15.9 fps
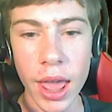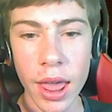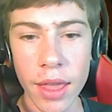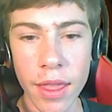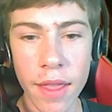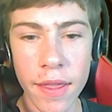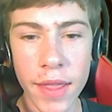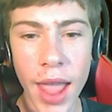
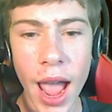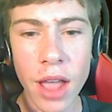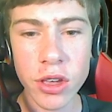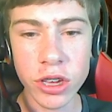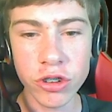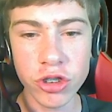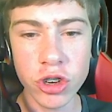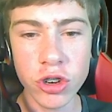Then that
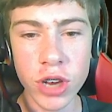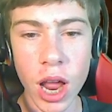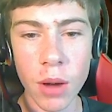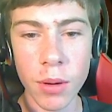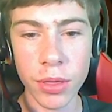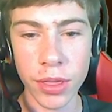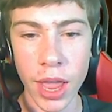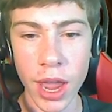you can shoot
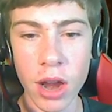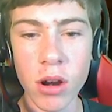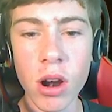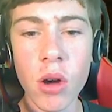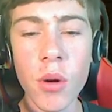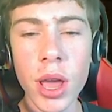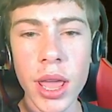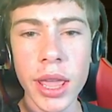down with the
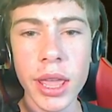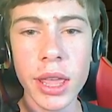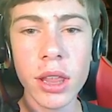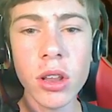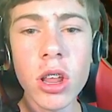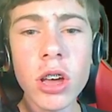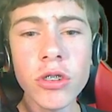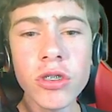arrow.
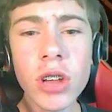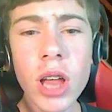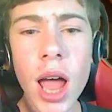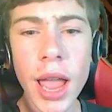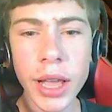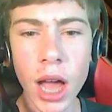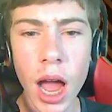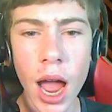It looks
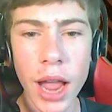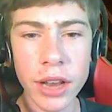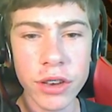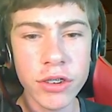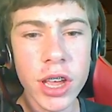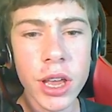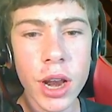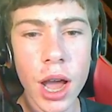like I
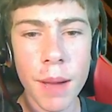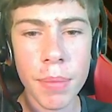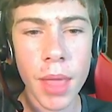did,